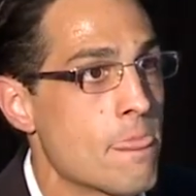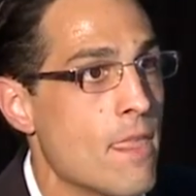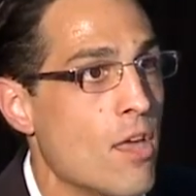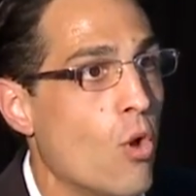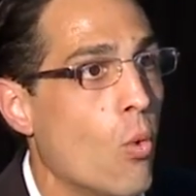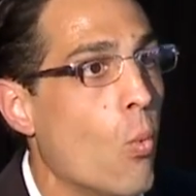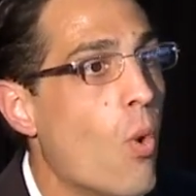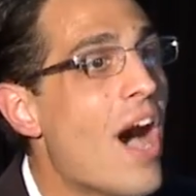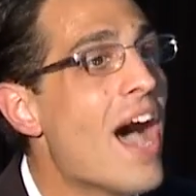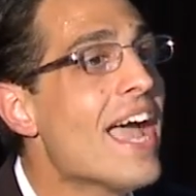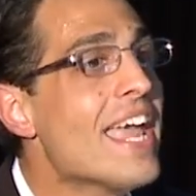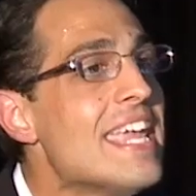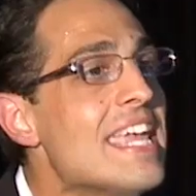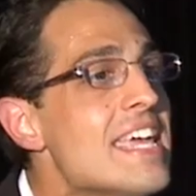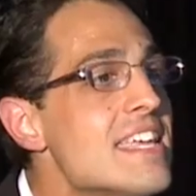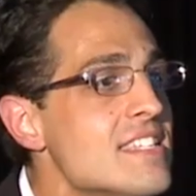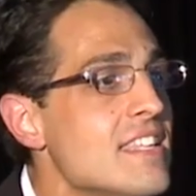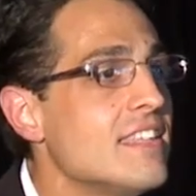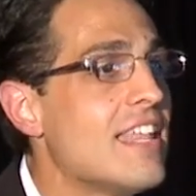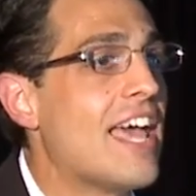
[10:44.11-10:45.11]
Why
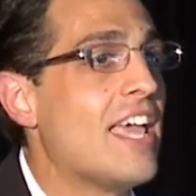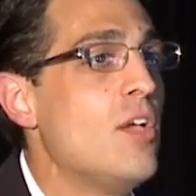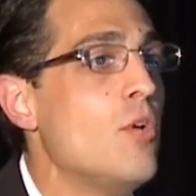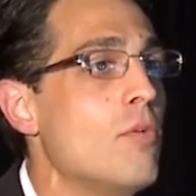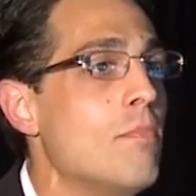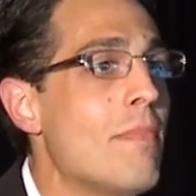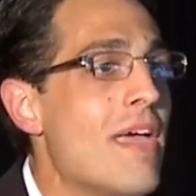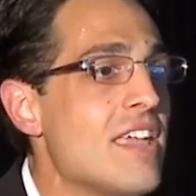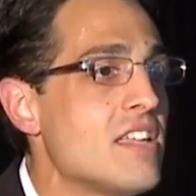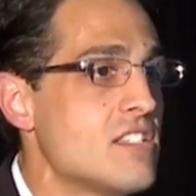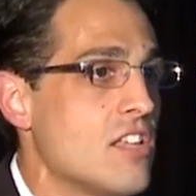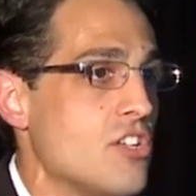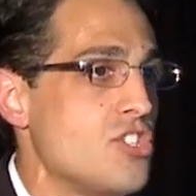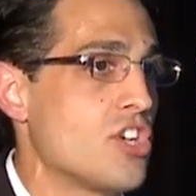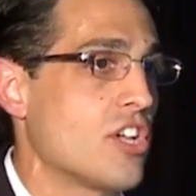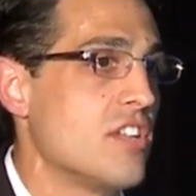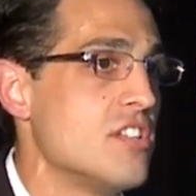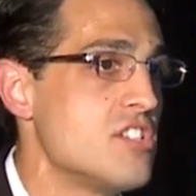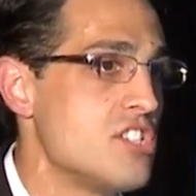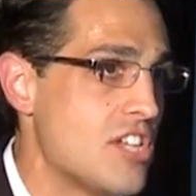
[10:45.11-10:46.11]
is it that he would make such a
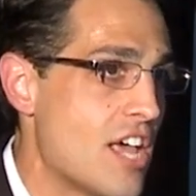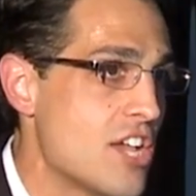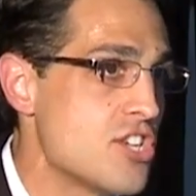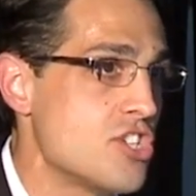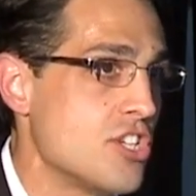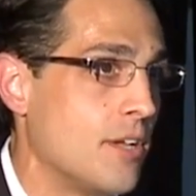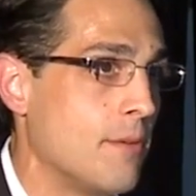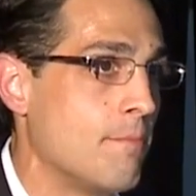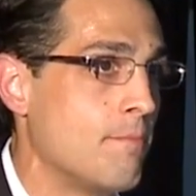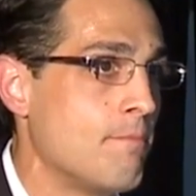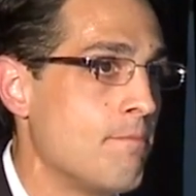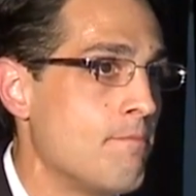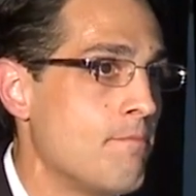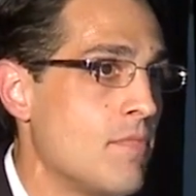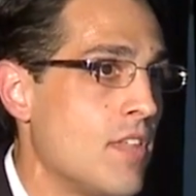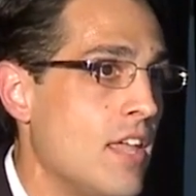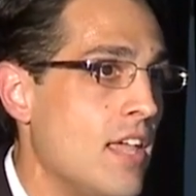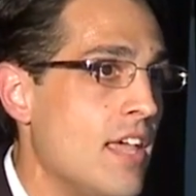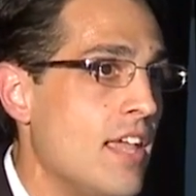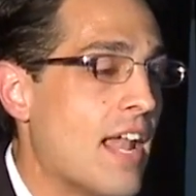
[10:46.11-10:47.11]
concession?
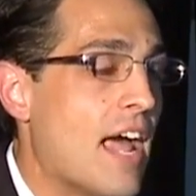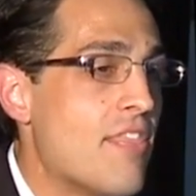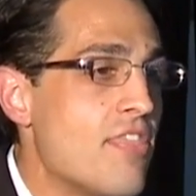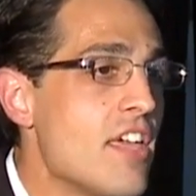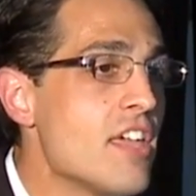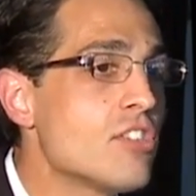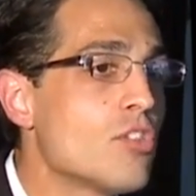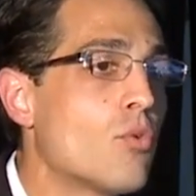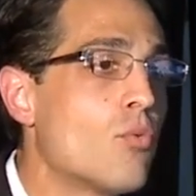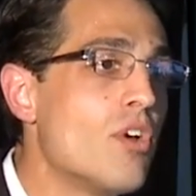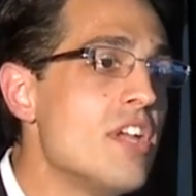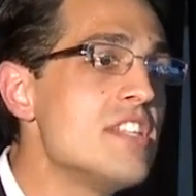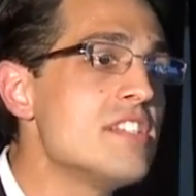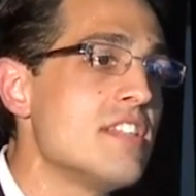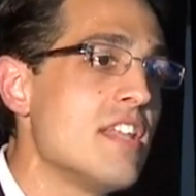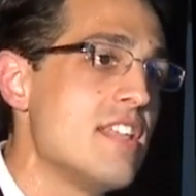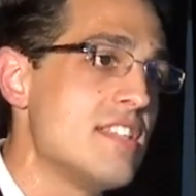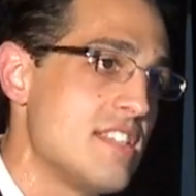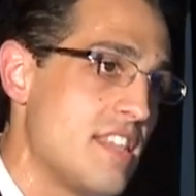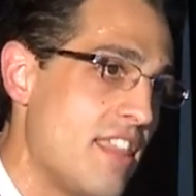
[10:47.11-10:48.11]
And I think the
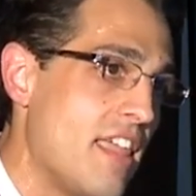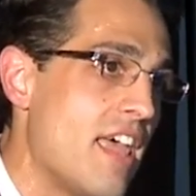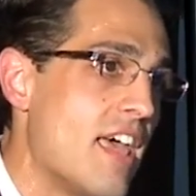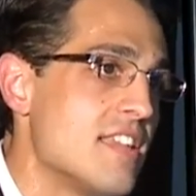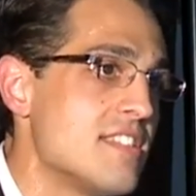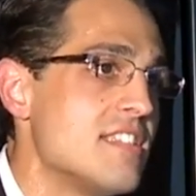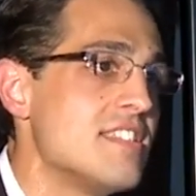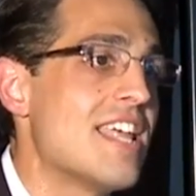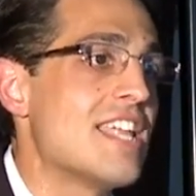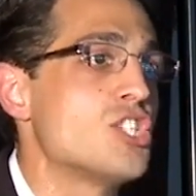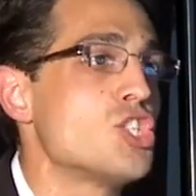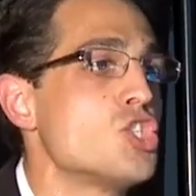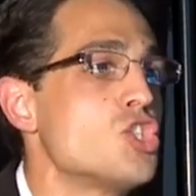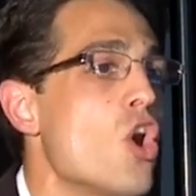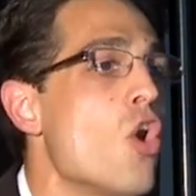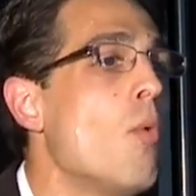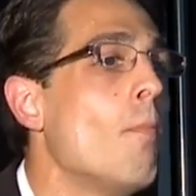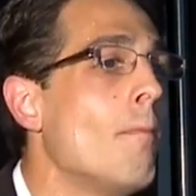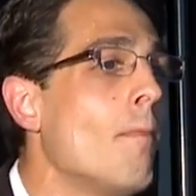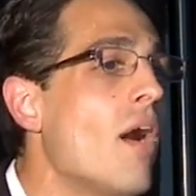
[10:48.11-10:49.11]
reason is this, is that
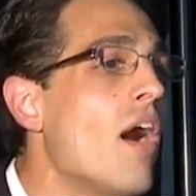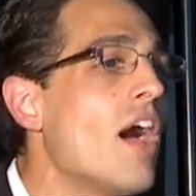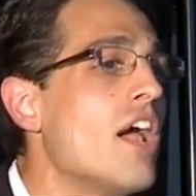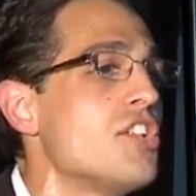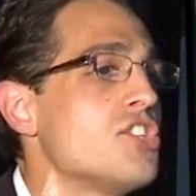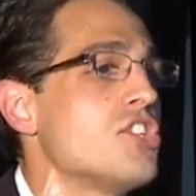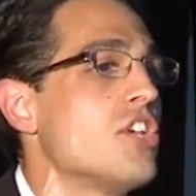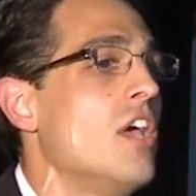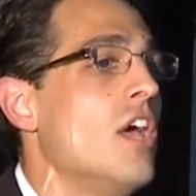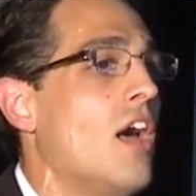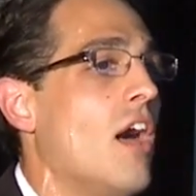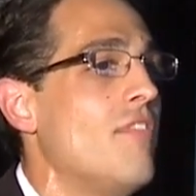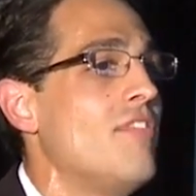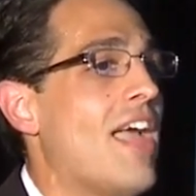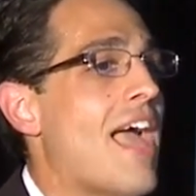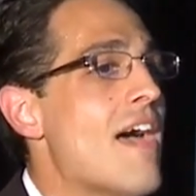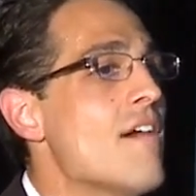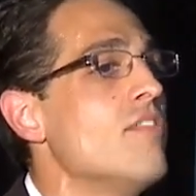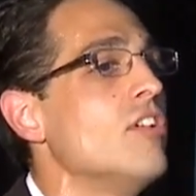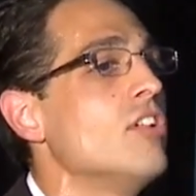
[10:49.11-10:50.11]
so much of
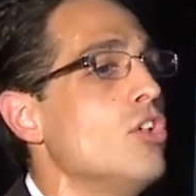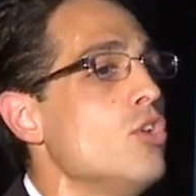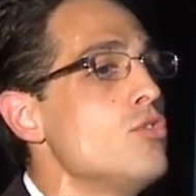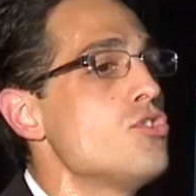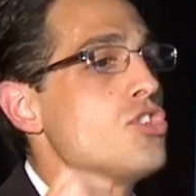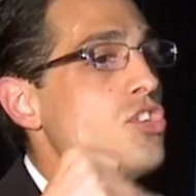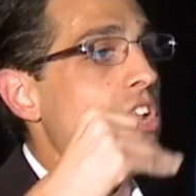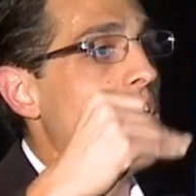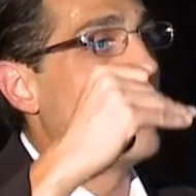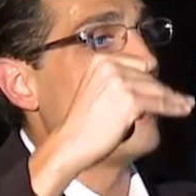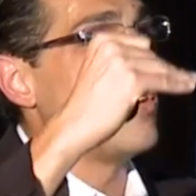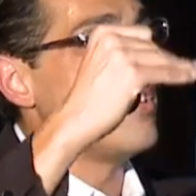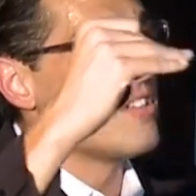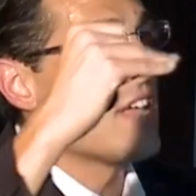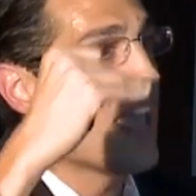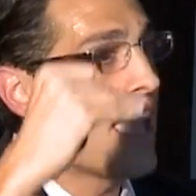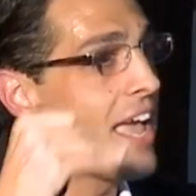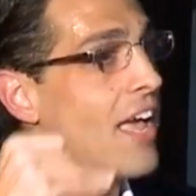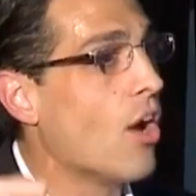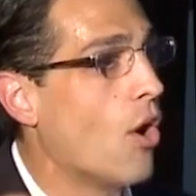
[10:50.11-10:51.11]
the evolutionary
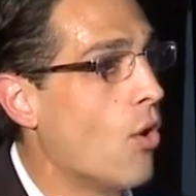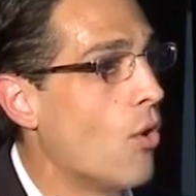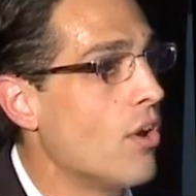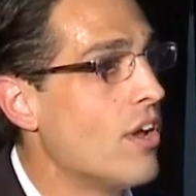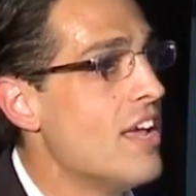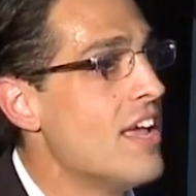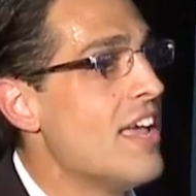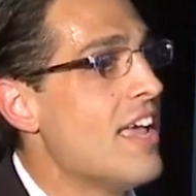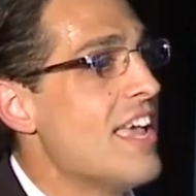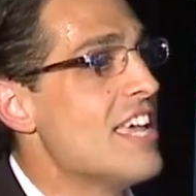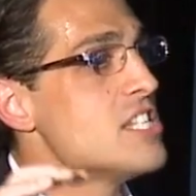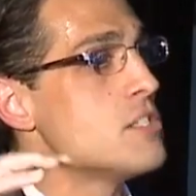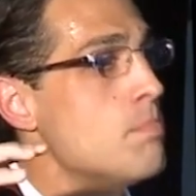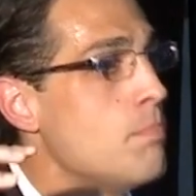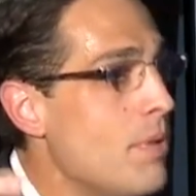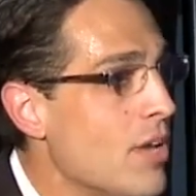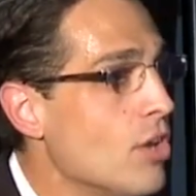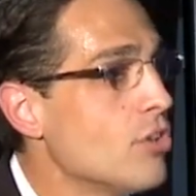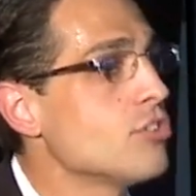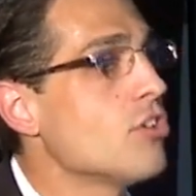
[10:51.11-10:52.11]
tale is
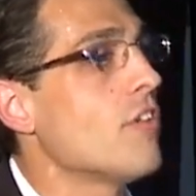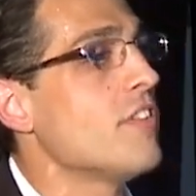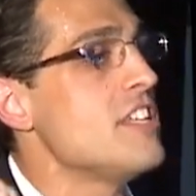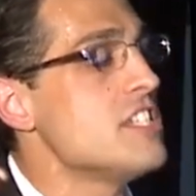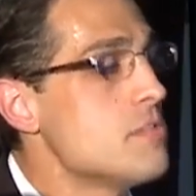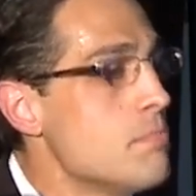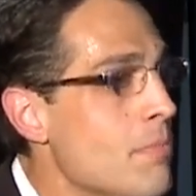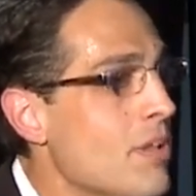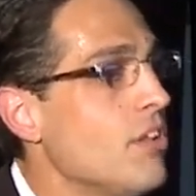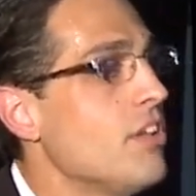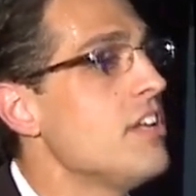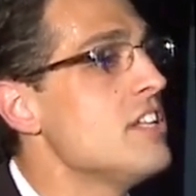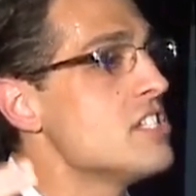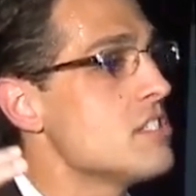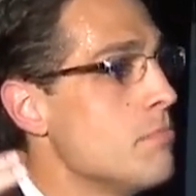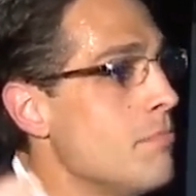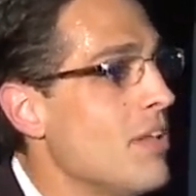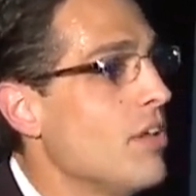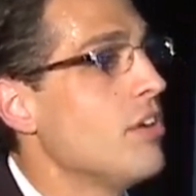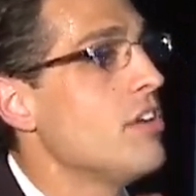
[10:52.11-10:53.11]
built on these millions
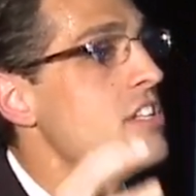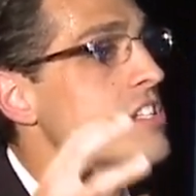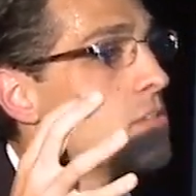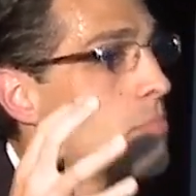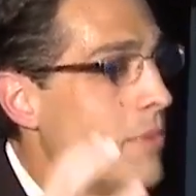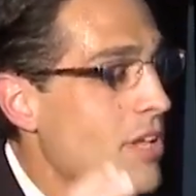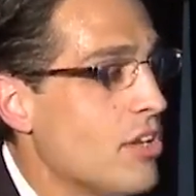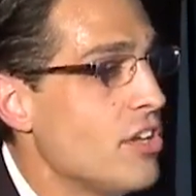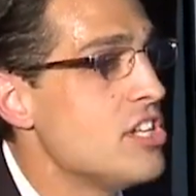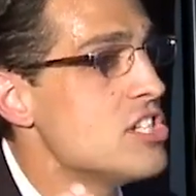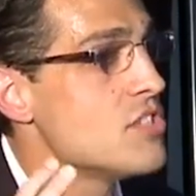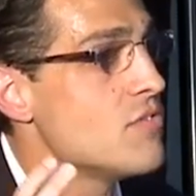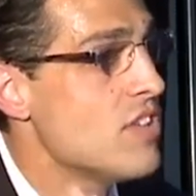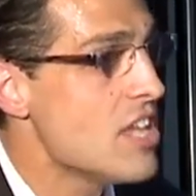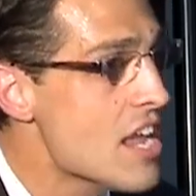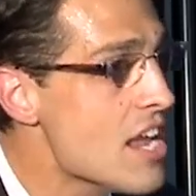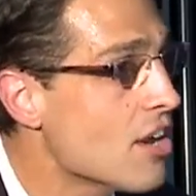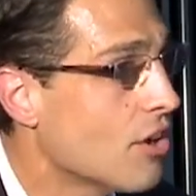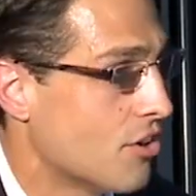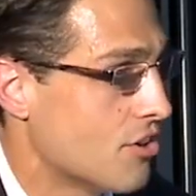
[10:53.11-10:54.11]
and millions and millions of
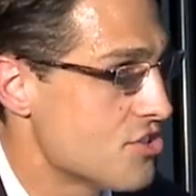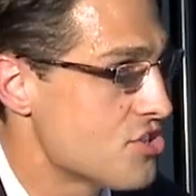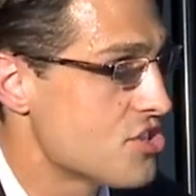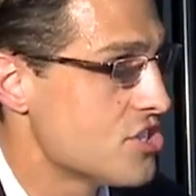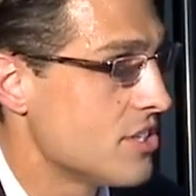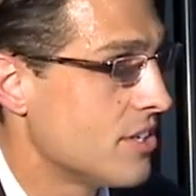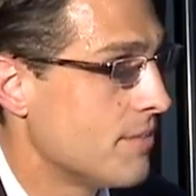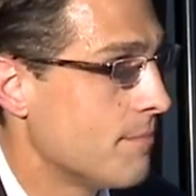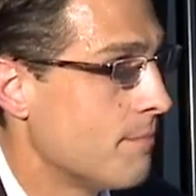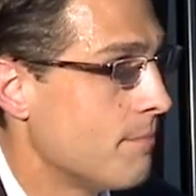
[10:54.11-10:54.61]
years.